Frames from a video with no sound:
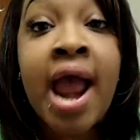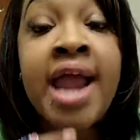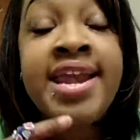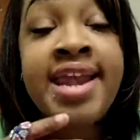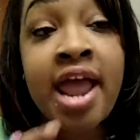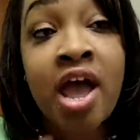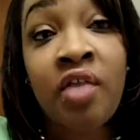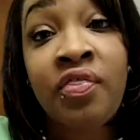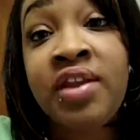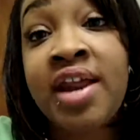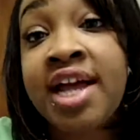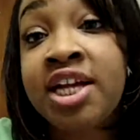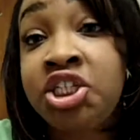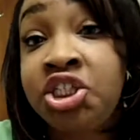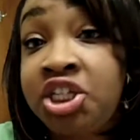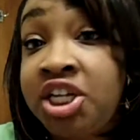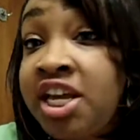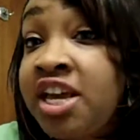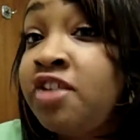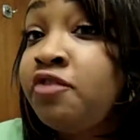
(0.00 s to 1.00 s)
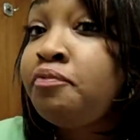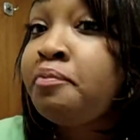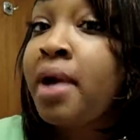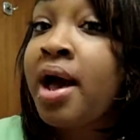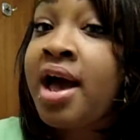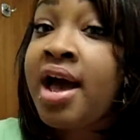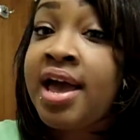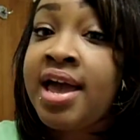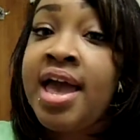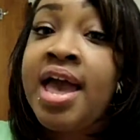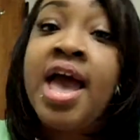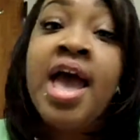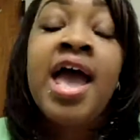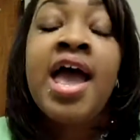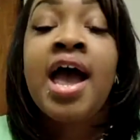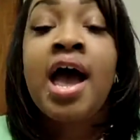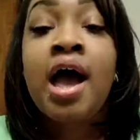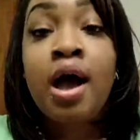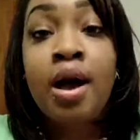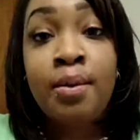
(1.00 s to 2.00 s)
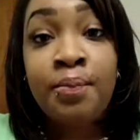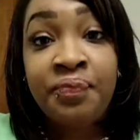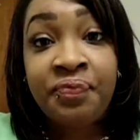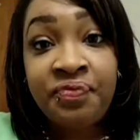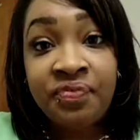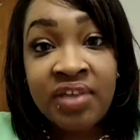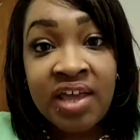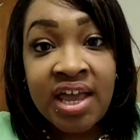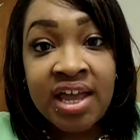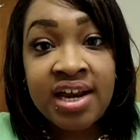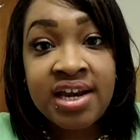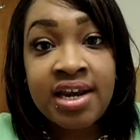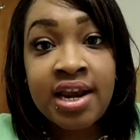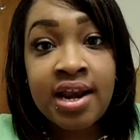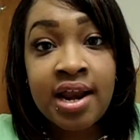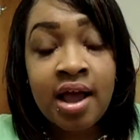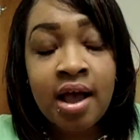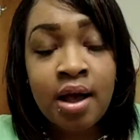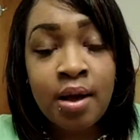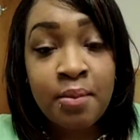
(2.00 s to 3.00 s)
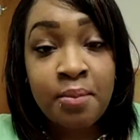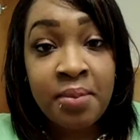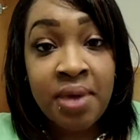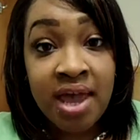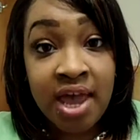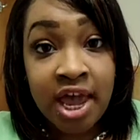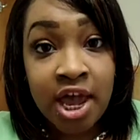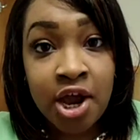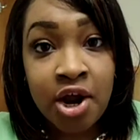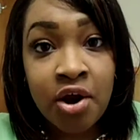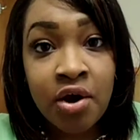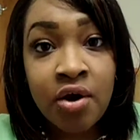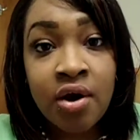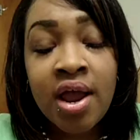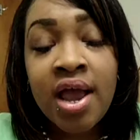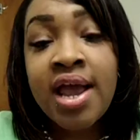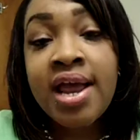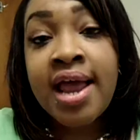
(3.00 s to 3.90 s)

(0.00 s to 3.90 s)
Now that I achieved my um, thick um, hair,